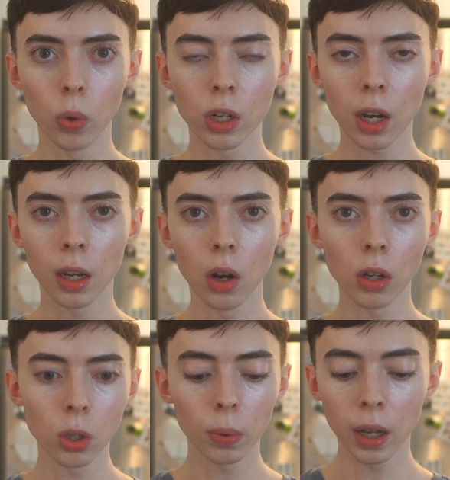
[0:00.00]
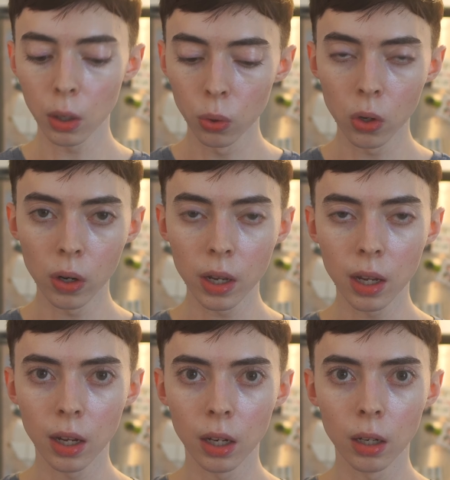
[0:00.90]
which can also play a role
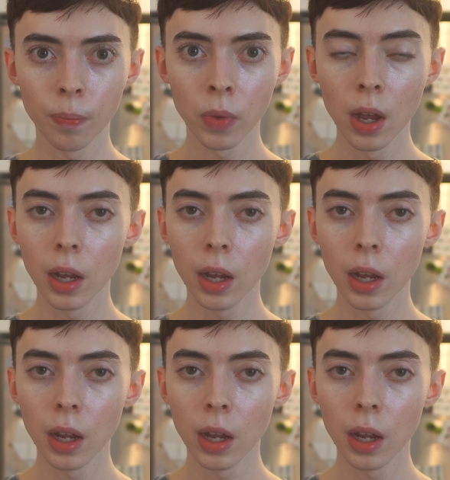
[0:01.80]
in